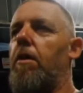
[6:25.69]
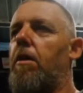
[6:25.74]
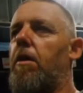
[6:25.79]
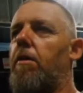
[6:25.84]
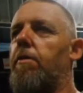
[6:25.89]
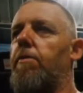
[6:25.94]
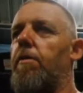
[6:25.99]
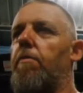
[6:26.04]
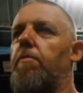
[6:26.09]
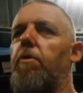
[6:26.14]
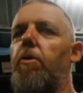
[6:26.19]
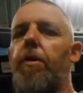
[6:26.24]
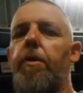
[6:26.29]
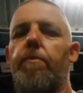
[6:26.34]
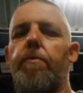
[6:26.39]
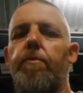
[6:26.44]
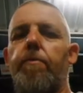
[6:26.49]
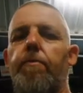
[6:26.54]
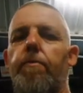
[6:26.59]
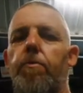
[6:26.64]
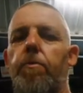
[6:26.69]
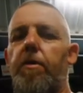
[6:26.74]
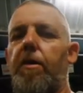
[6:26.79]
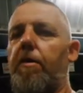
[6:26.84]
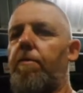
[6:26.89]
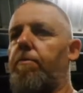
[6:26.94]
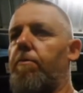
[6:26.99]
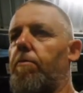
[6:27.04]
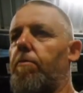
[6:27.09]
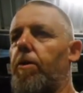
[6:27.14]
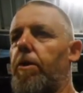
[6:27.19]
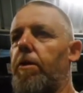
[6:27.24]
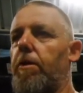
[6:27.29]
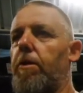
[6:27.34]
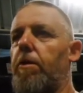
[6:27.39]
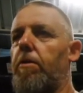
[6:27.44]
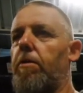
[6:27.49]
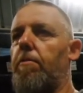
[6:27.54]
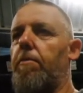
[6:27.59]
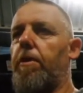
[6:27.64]
so I might have to fork out for one of the
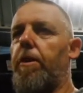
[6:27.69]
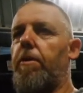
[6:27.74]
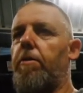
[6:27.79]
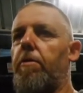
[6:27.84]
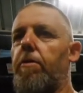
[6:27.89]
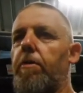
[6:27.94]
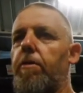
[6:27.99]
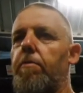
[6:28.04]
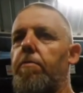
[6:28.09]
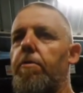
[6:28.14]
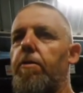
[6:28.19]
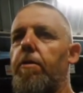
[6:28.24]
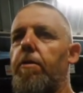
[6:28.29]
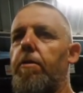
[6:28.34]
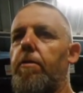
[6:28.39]
eBay items.